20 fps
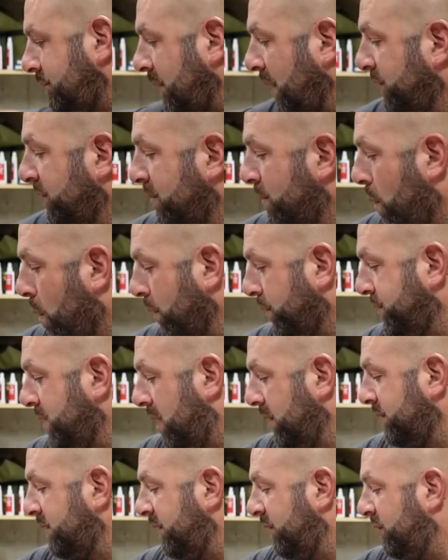Some more
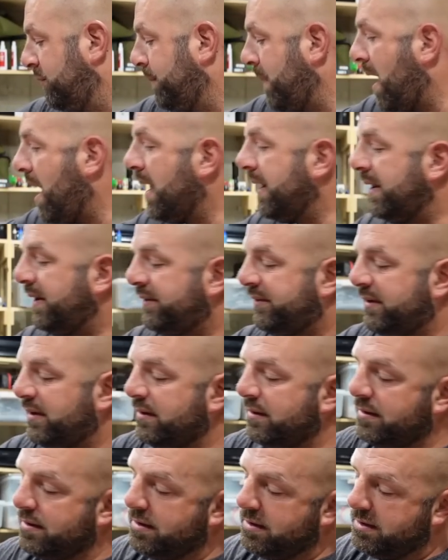tungsten spotties
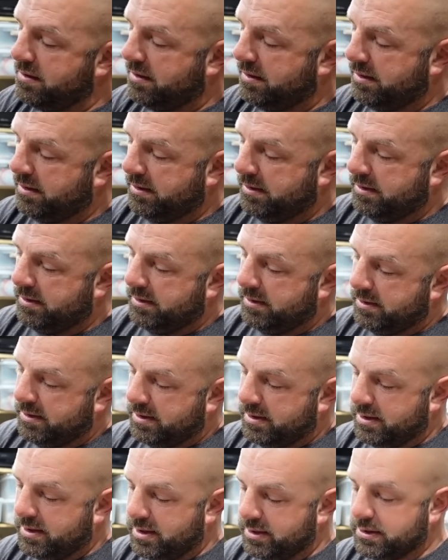here.
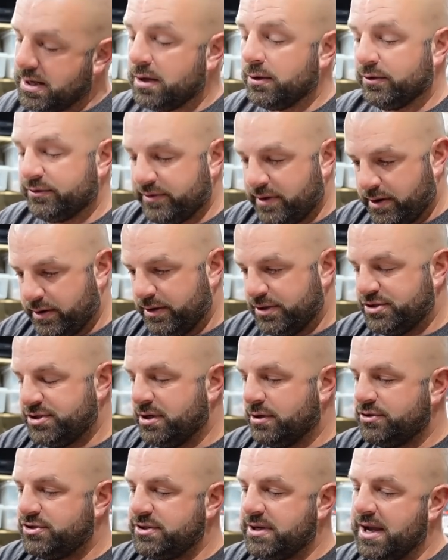Colors I already
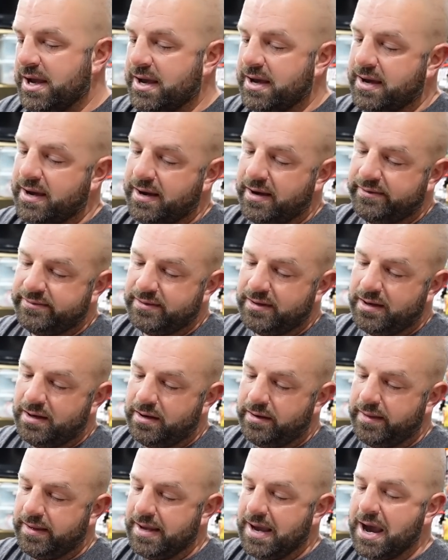showed you guys.
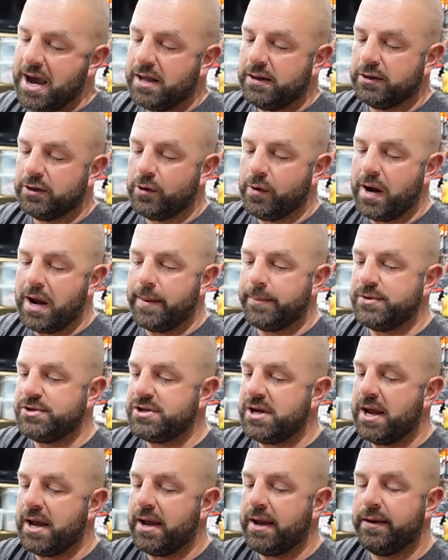And the hologram
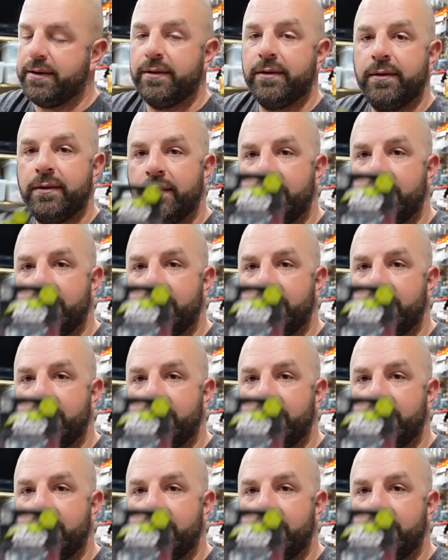shad.